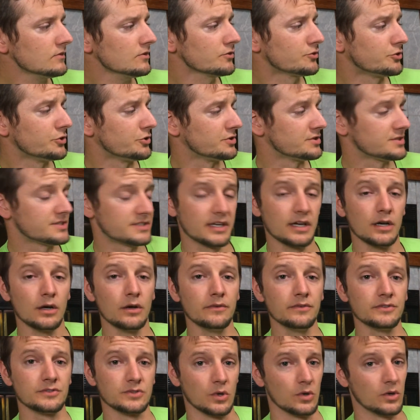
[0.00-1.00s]
To
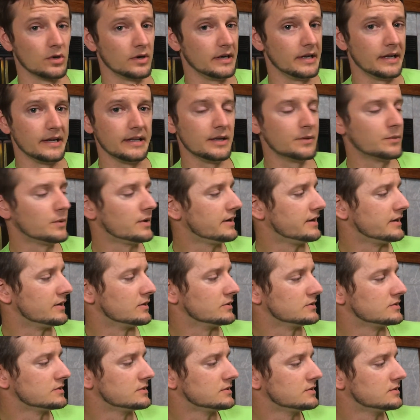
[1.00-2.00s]
yourselves or anyone
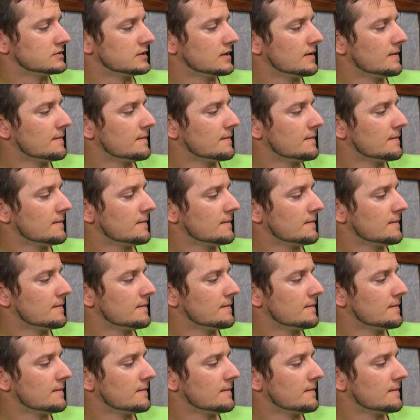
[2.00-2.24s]
else.